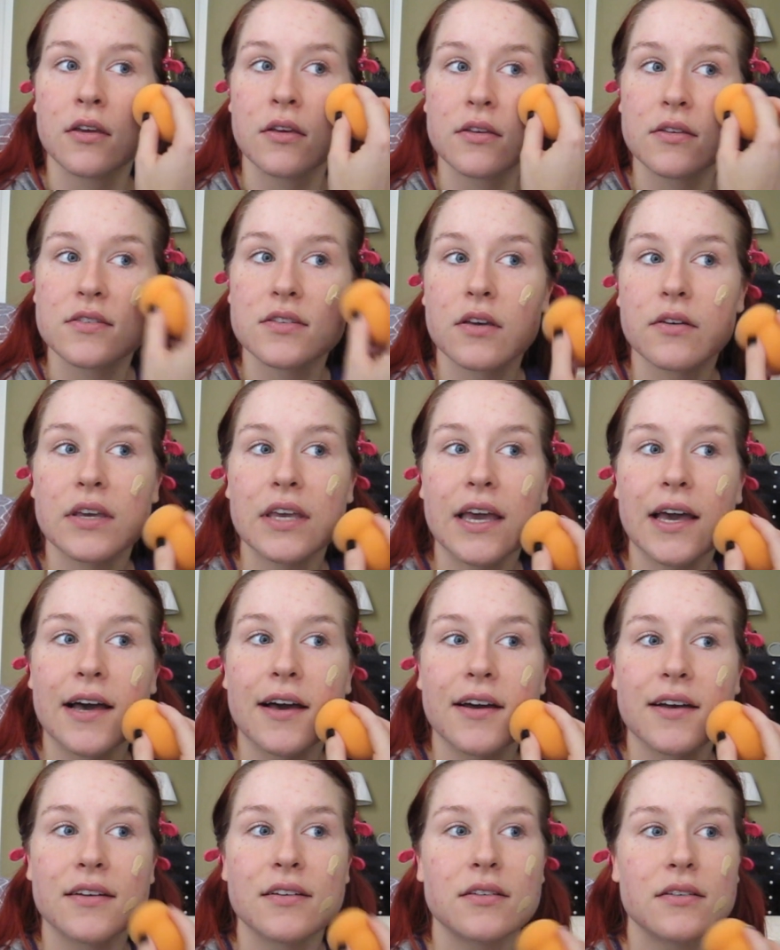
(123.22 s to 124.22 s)
So
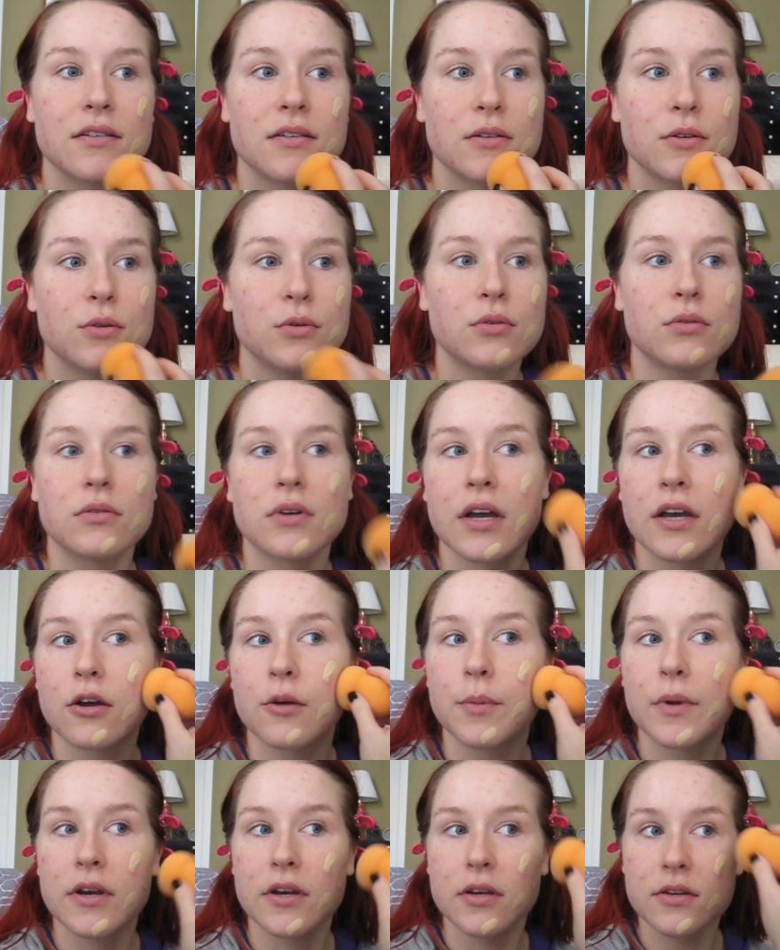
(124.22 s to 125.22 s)
yeah, ooh, I
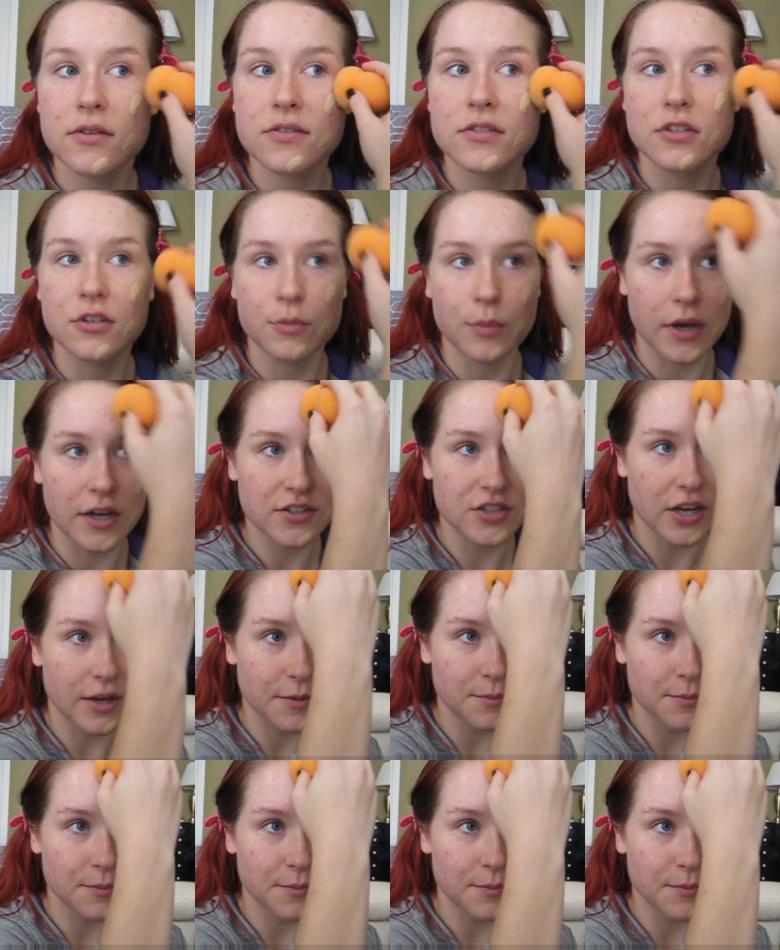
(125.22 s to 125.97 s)
hope I didn't use too much.